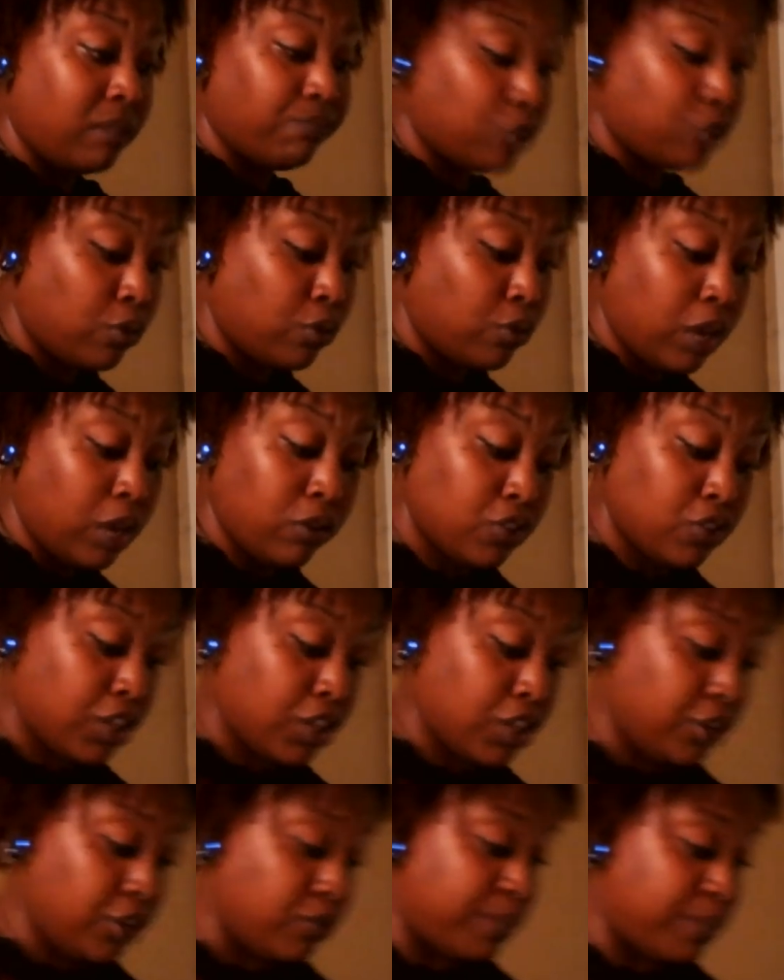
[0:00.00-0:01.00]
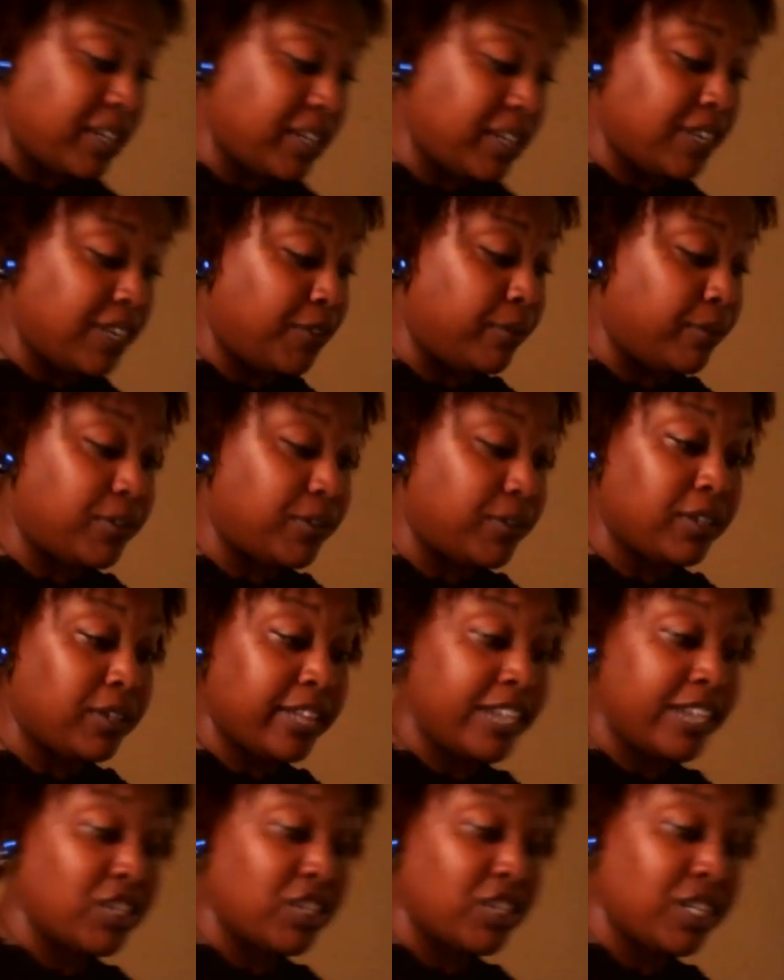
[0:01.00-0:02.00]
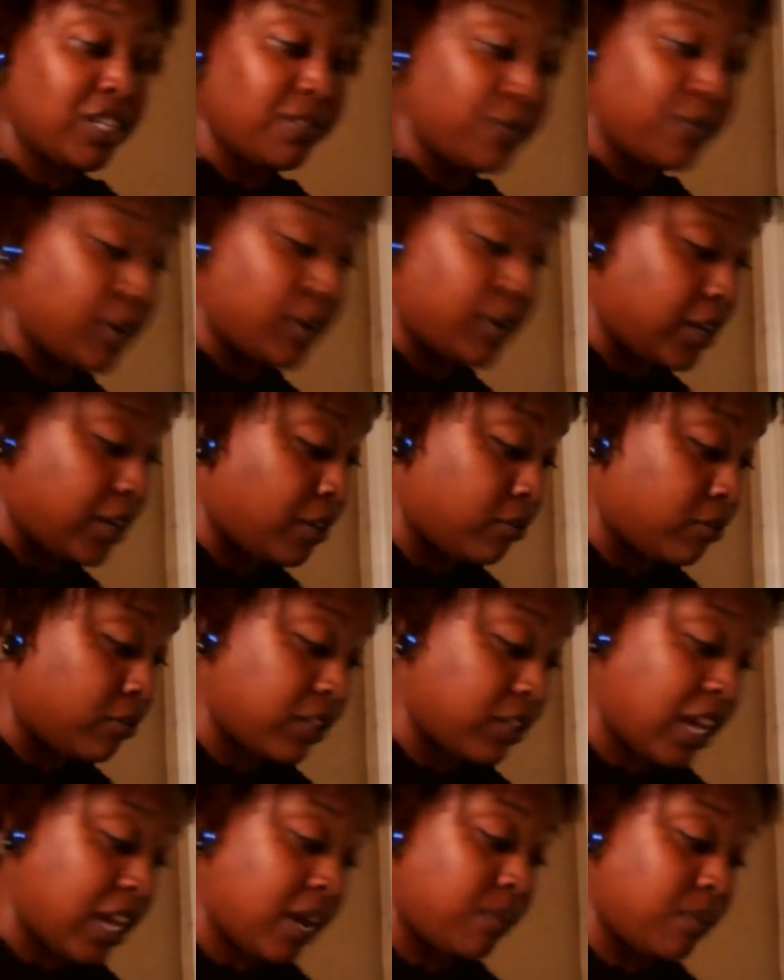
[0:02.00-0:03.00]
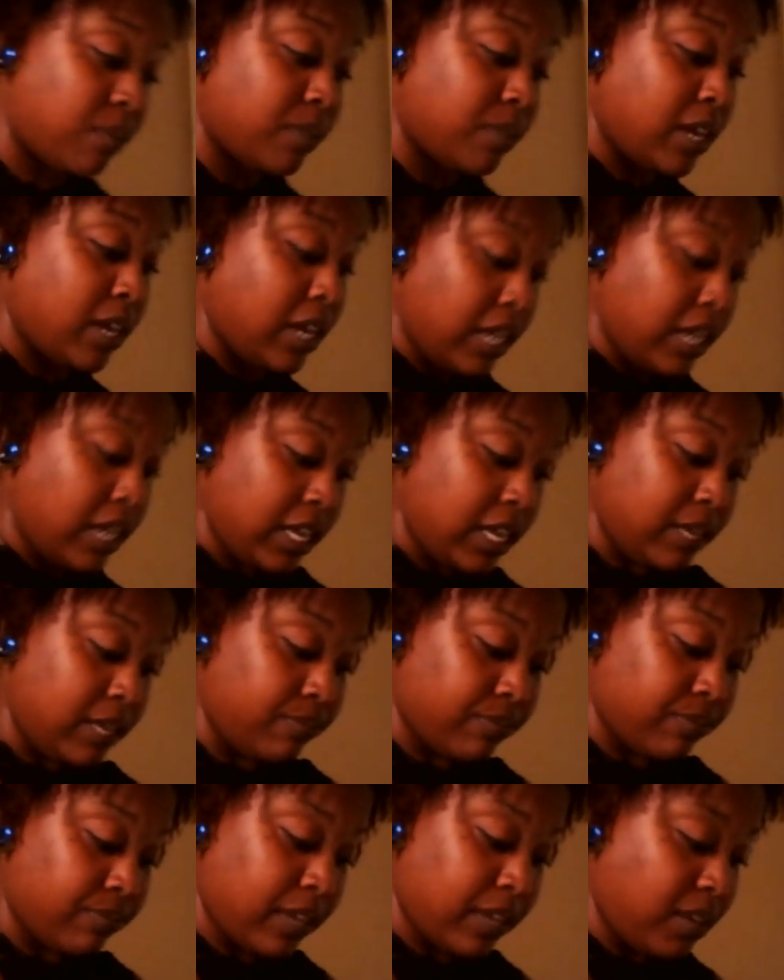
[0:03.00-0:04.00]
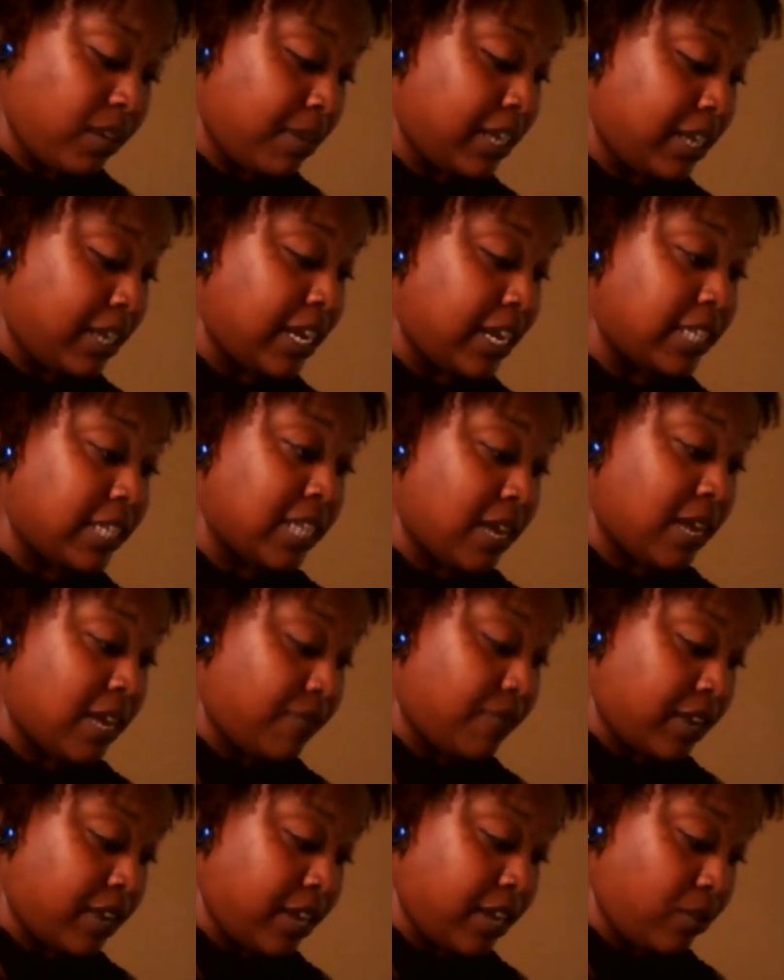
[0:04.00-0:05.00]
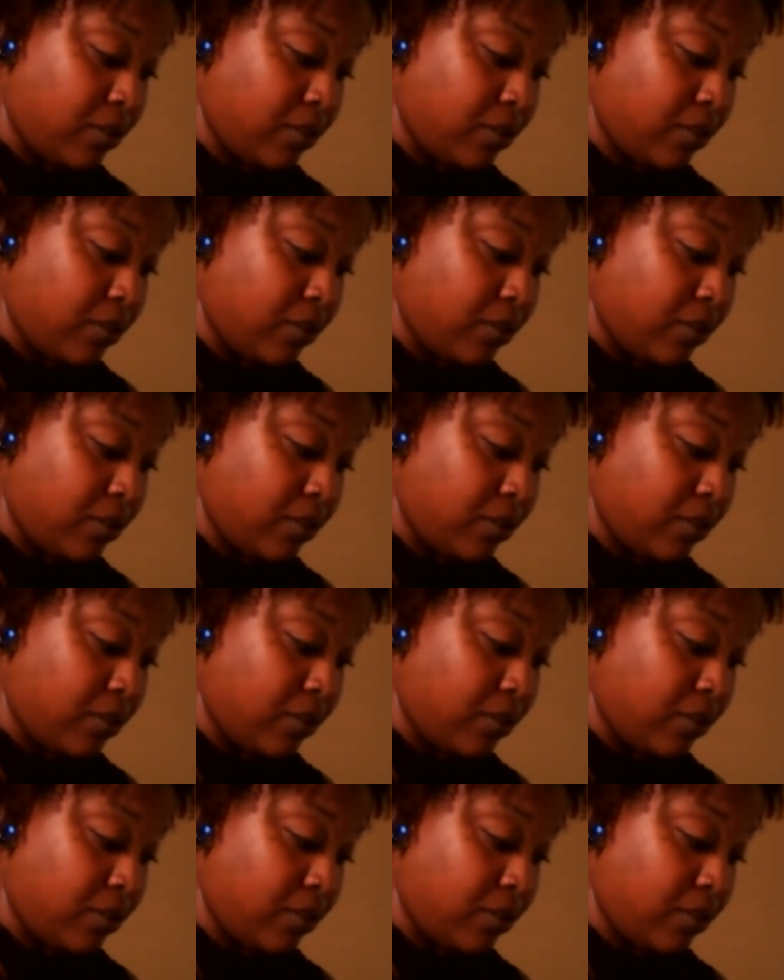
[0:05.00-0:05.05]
kudos to you especially if you took that shit for a long time Nobody got time for that.